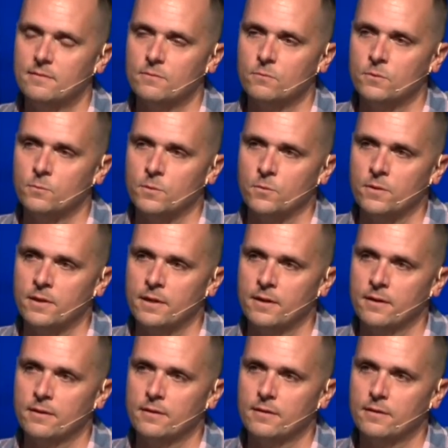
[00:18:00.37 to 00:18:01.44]
when we were
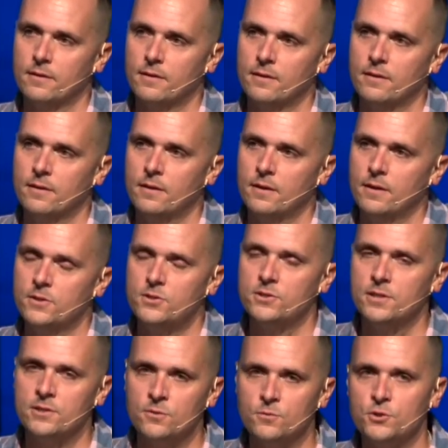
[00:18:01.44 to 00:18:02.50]
there. She
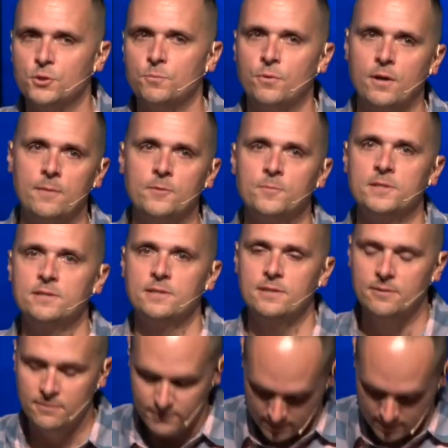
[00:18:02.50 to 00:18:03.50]
said, You know what your problem is, Neil?